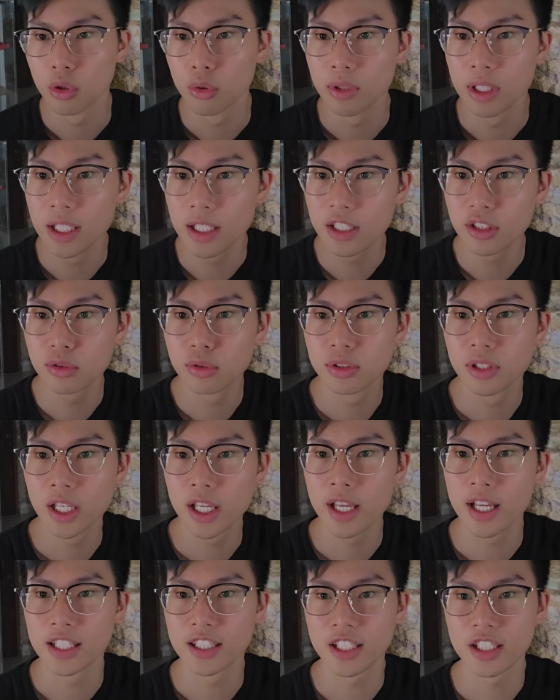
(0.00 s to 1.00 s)
needless to say,
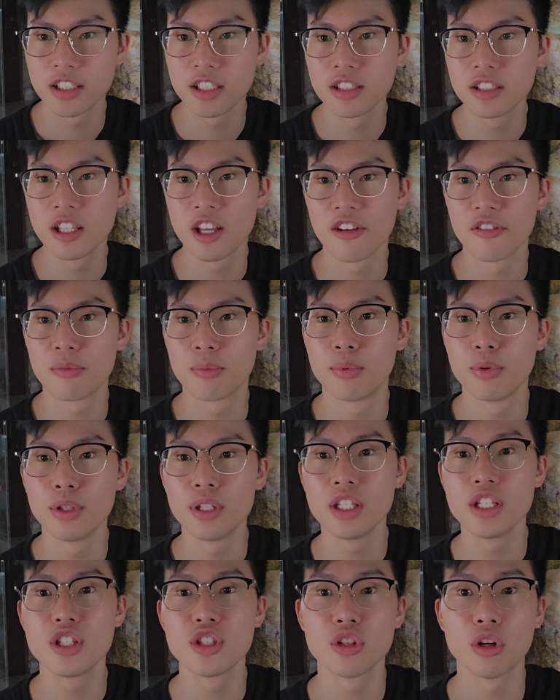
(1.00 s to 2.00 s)
Assassins have
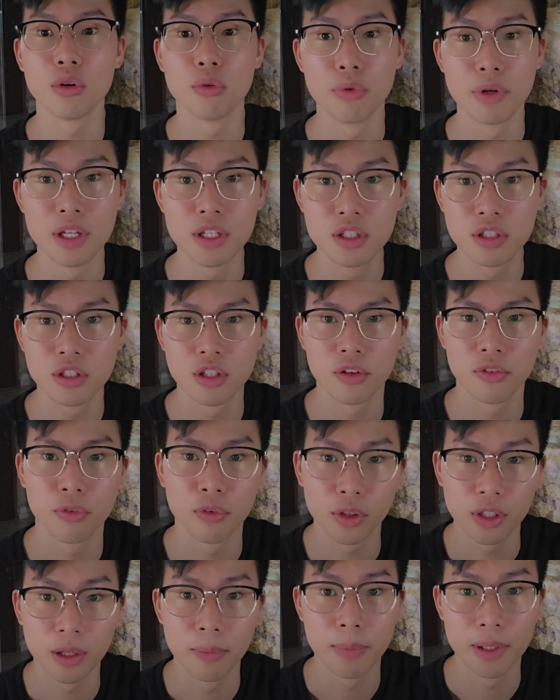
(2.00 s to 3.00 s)
pretty short range for
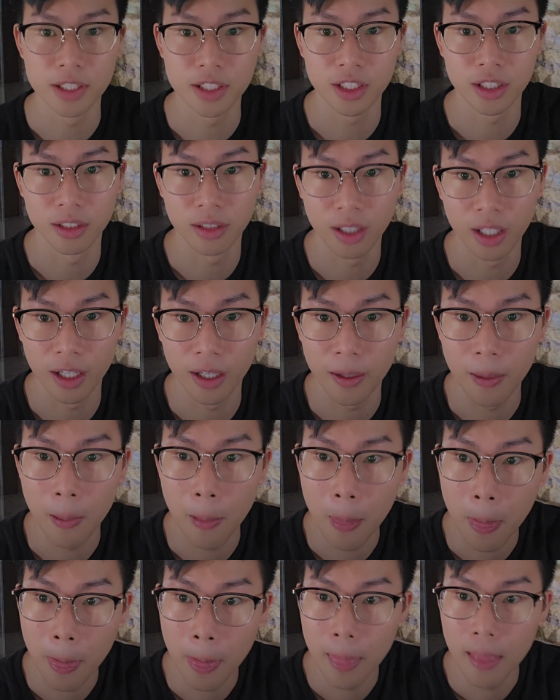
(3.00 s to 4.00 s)
their basic attack.
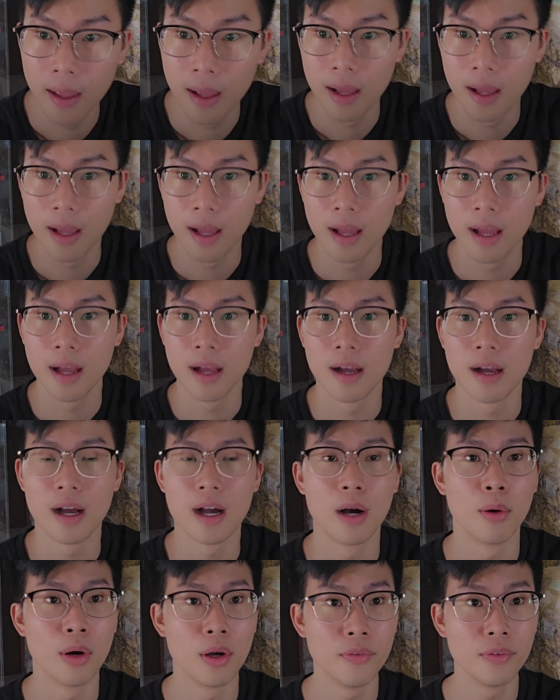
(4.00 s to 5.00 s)

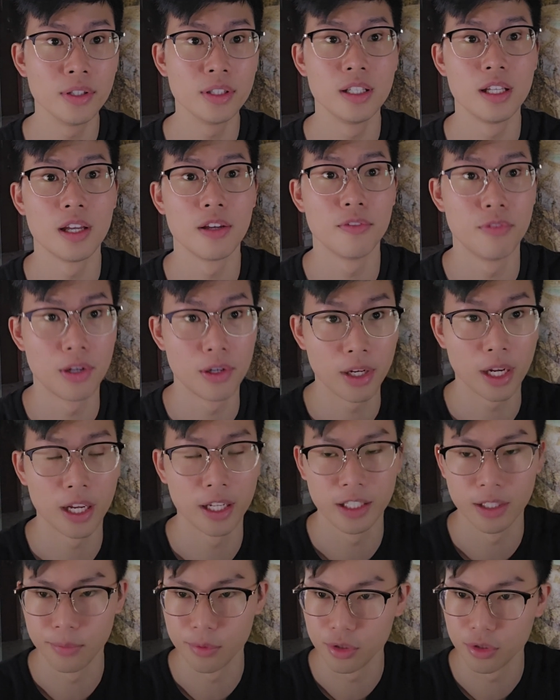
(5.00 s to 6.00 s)
However, they have very high
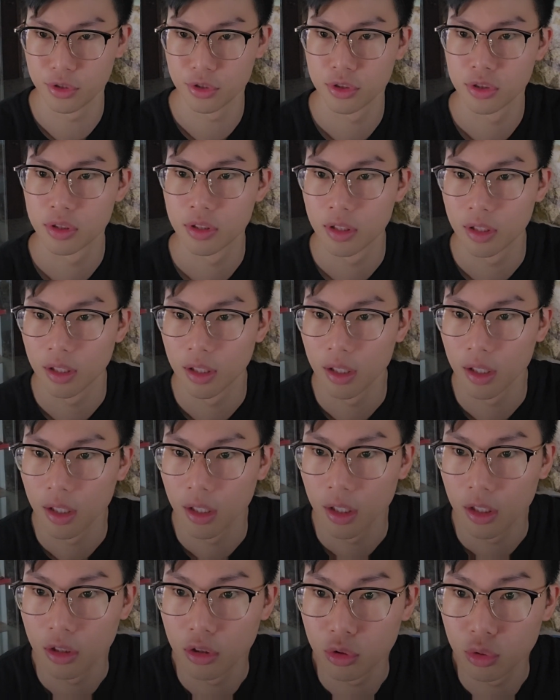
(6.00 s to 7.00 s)
damage.
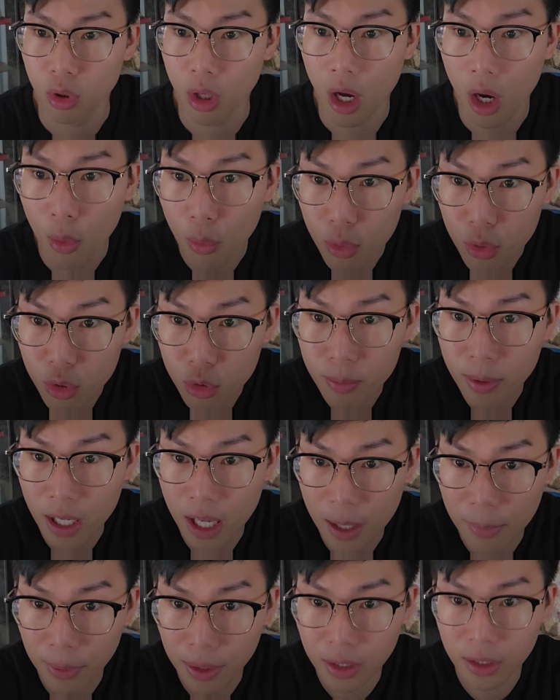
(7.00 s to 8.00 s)
So how will you be
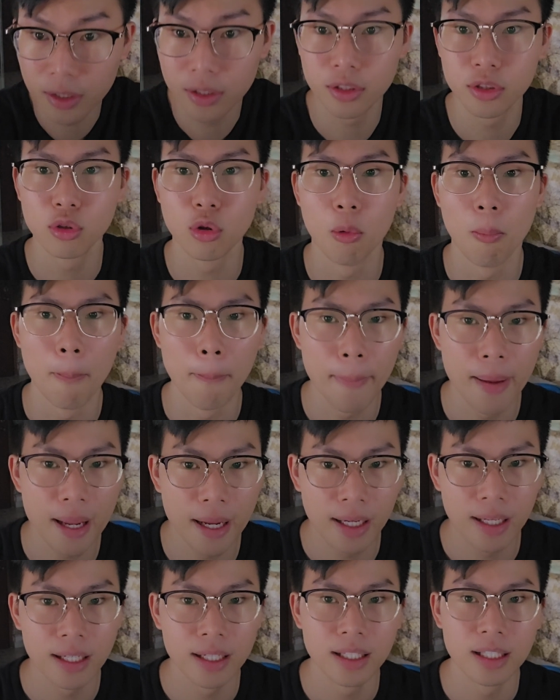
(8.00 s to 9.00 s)
able to make
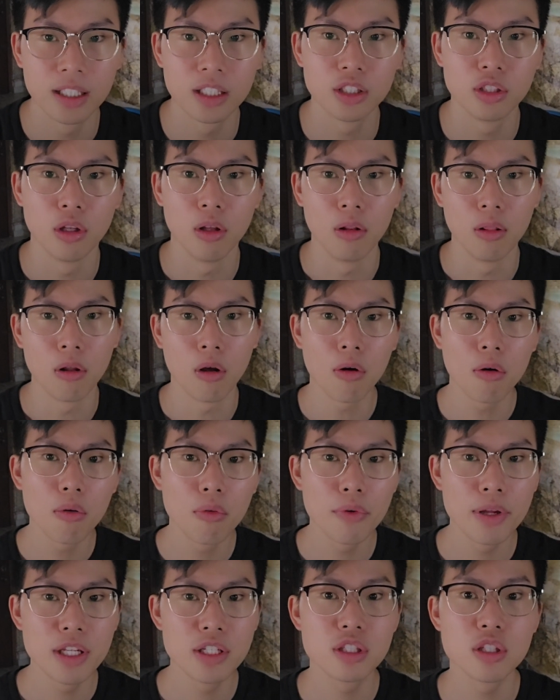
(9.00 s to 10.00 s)
the long
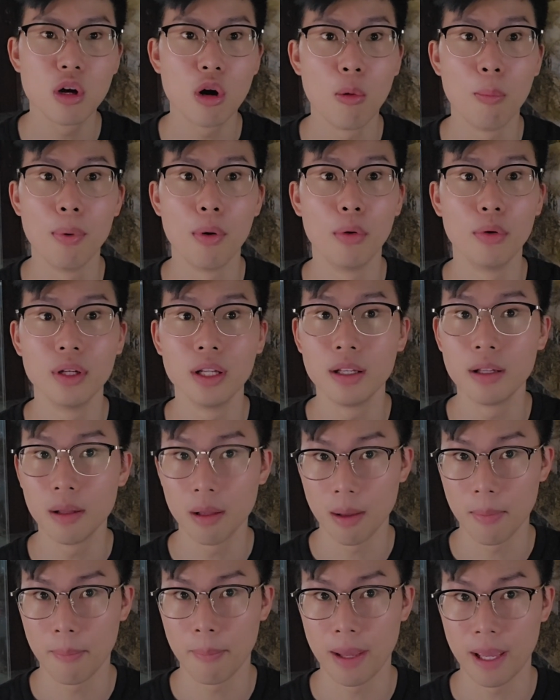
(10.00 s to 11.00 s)
range opponent
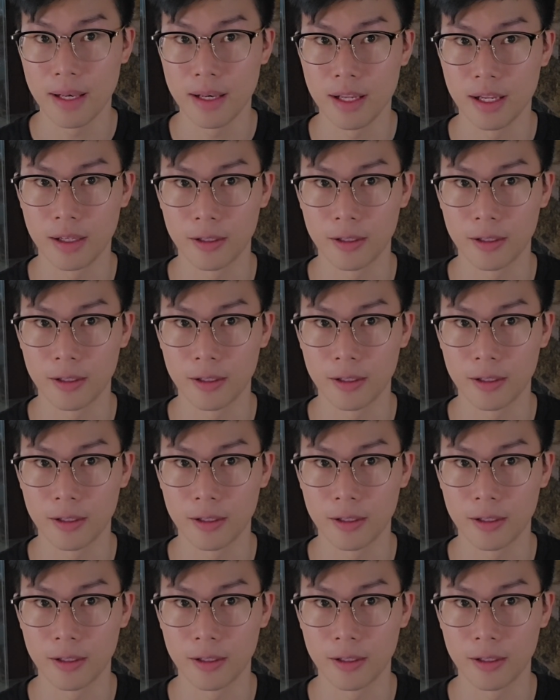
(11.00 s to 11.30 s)
panic?